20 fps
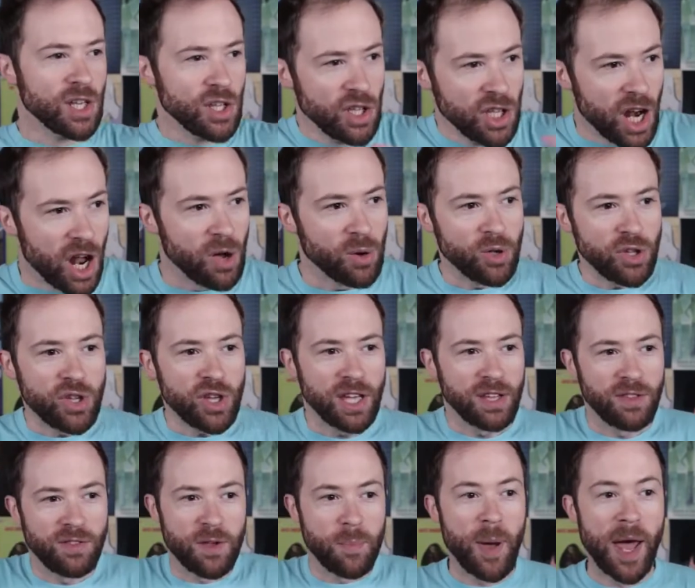you know,
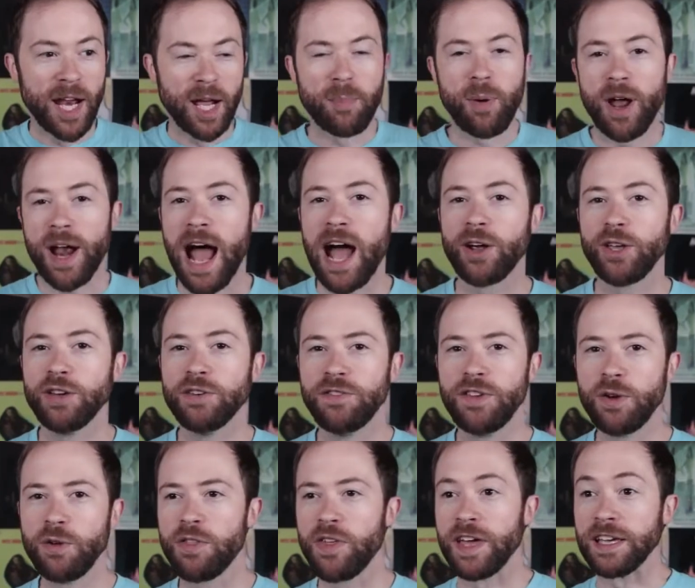depending upon how you
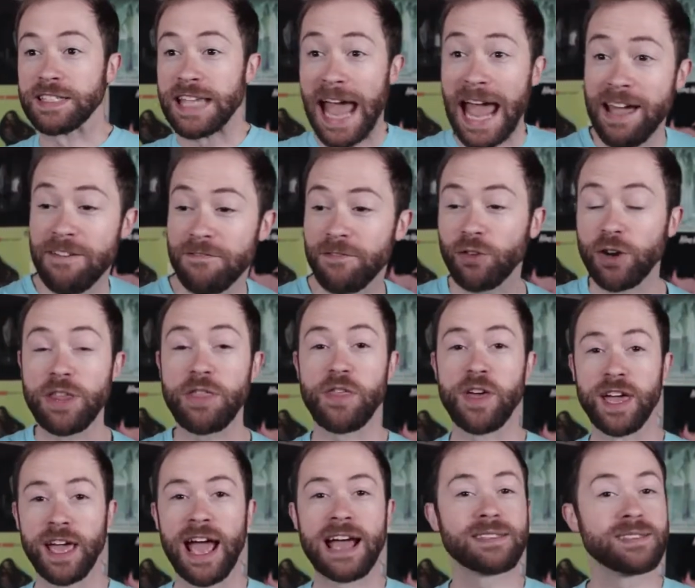view things,
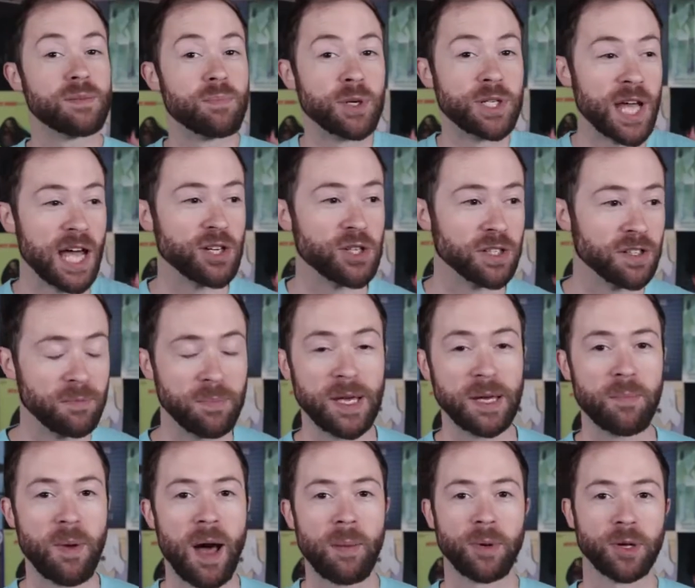everything has the potential of
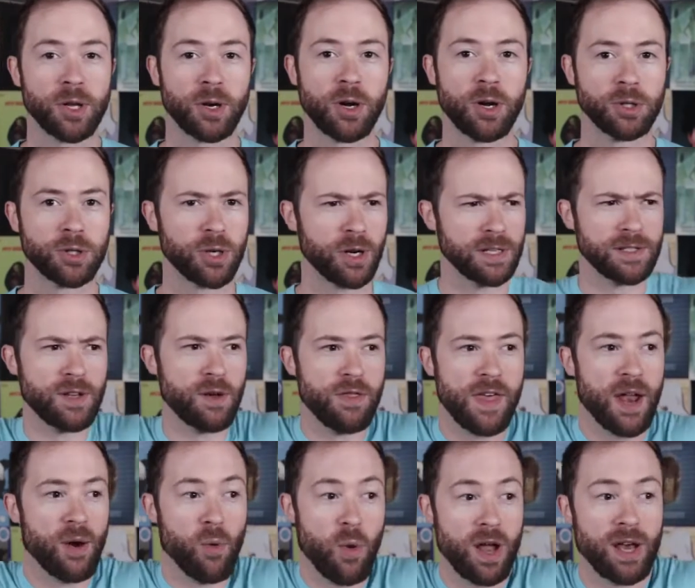being popular culture, and so
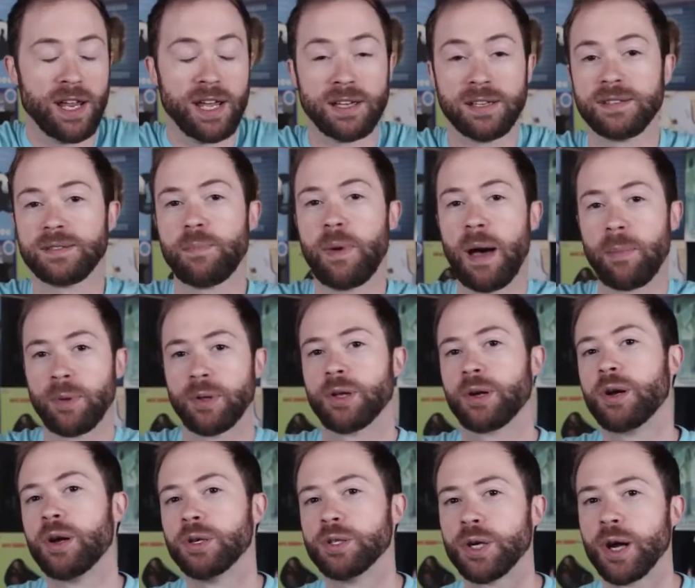then what is
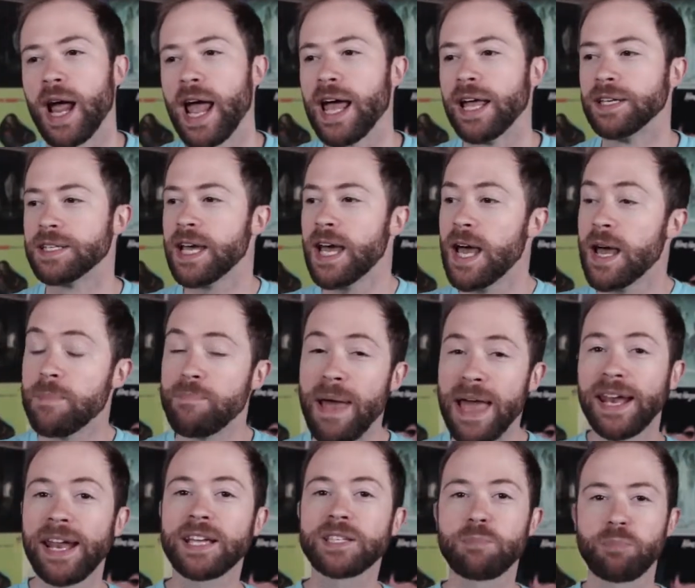popular culture? And
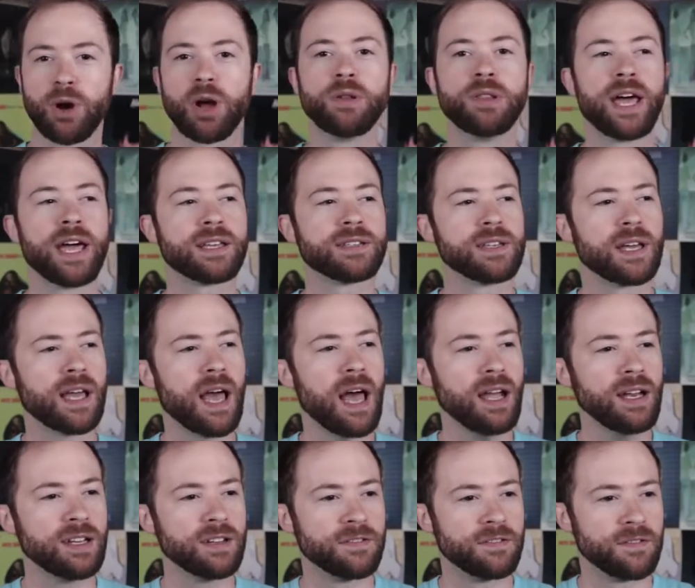Manix Prolix
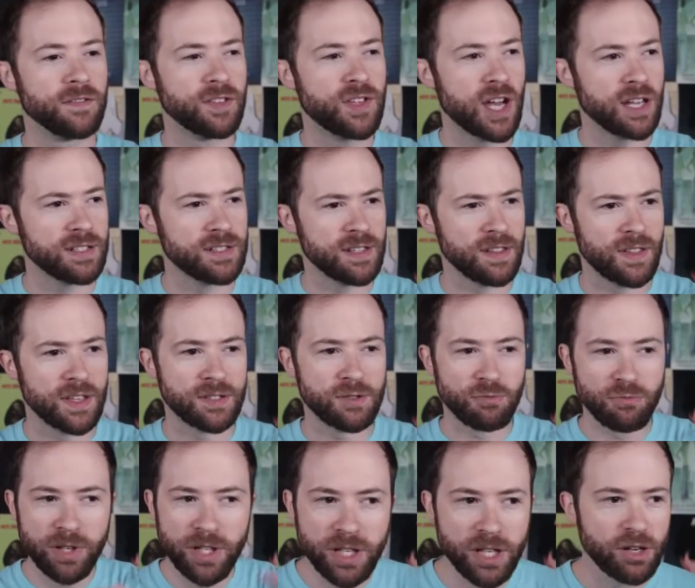kind of does
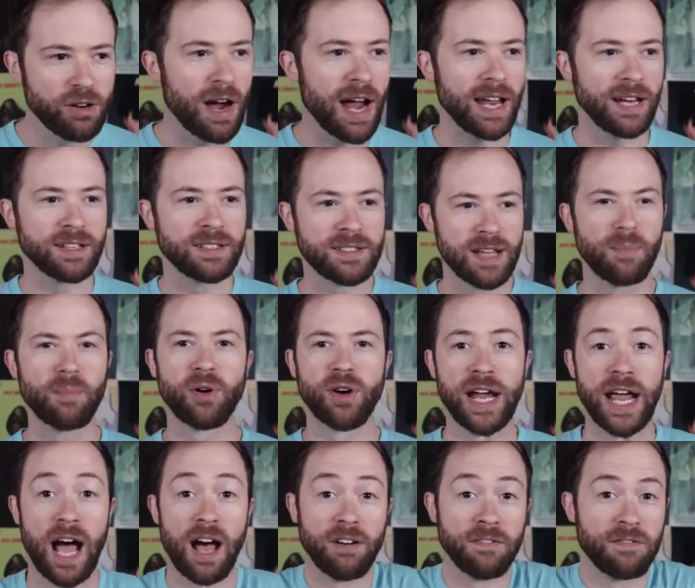this really great
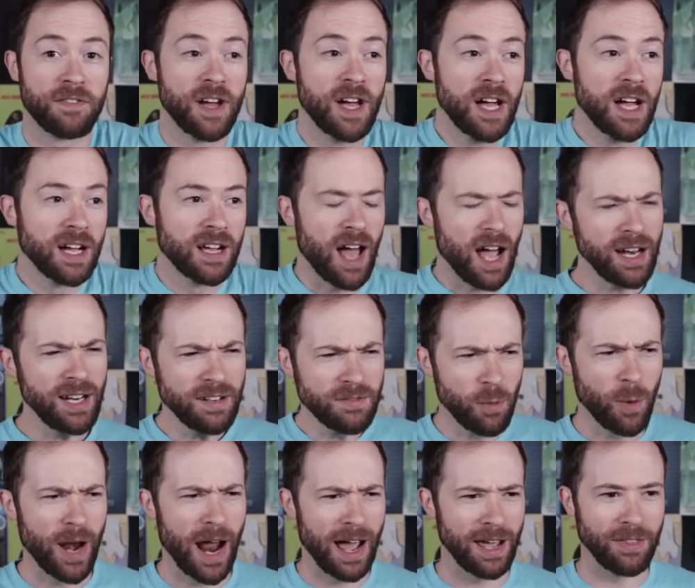summary of kind
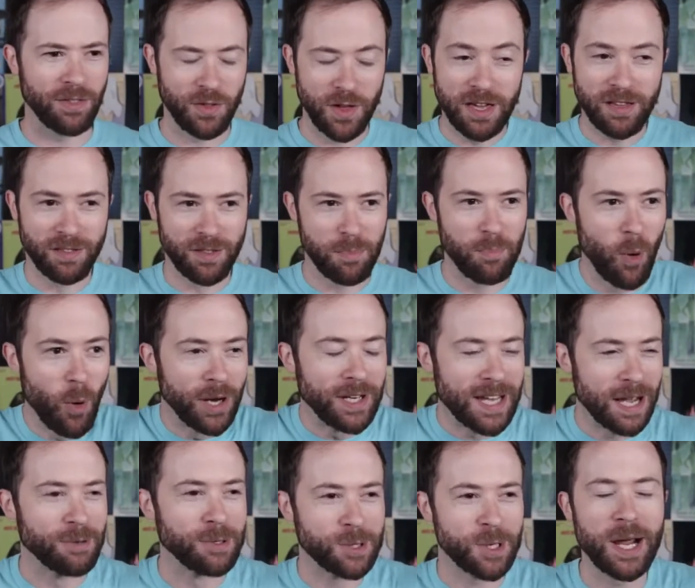of what I think the
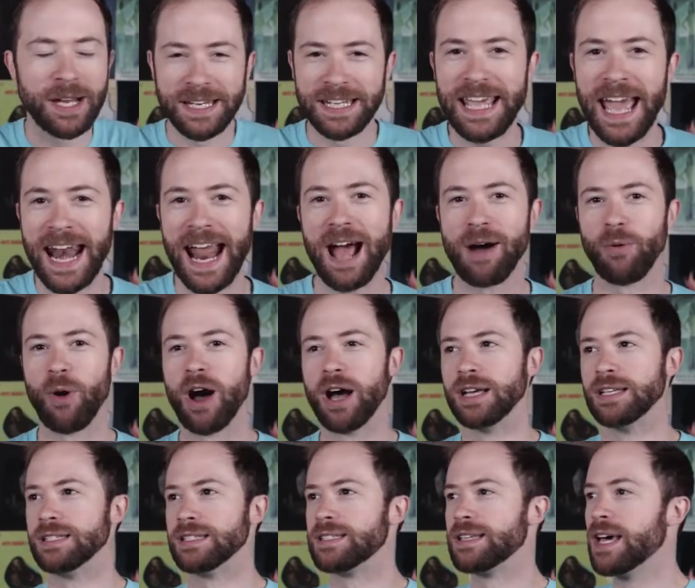point I was trying to get at
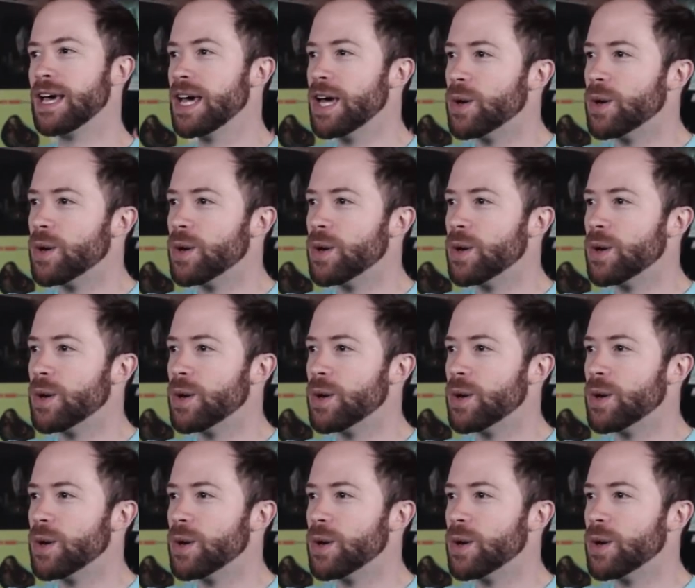was,